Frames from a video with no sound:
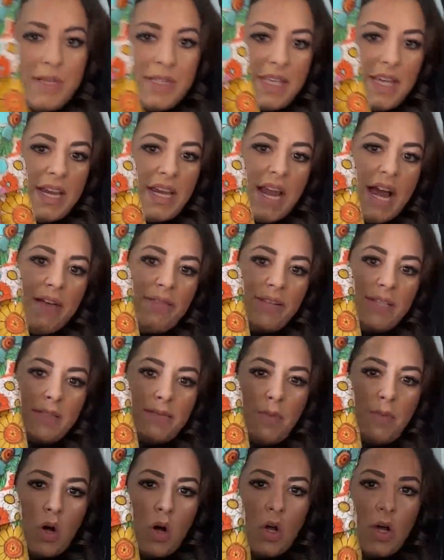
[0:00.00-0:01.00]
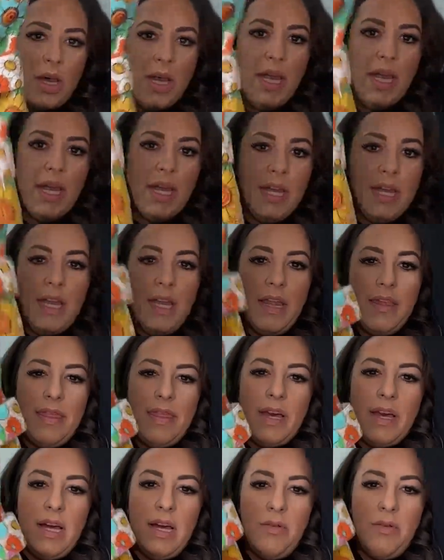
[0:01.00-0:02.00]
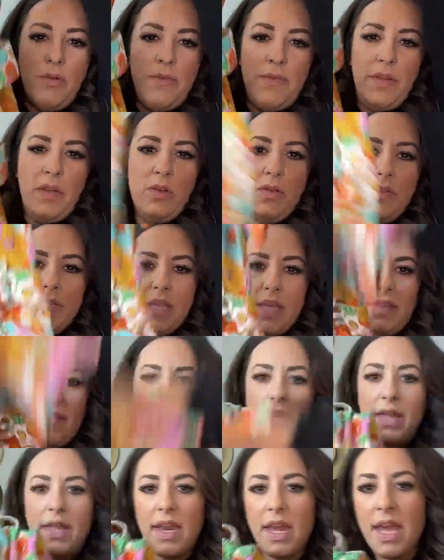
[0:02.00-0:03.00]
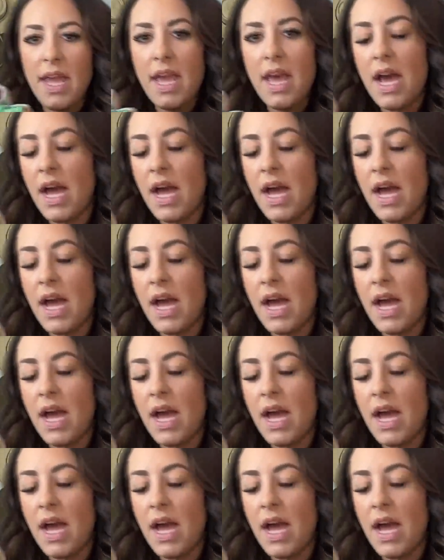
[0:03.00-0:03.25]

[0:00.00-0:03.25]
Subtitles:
because they didn't have a small, and the reviews said that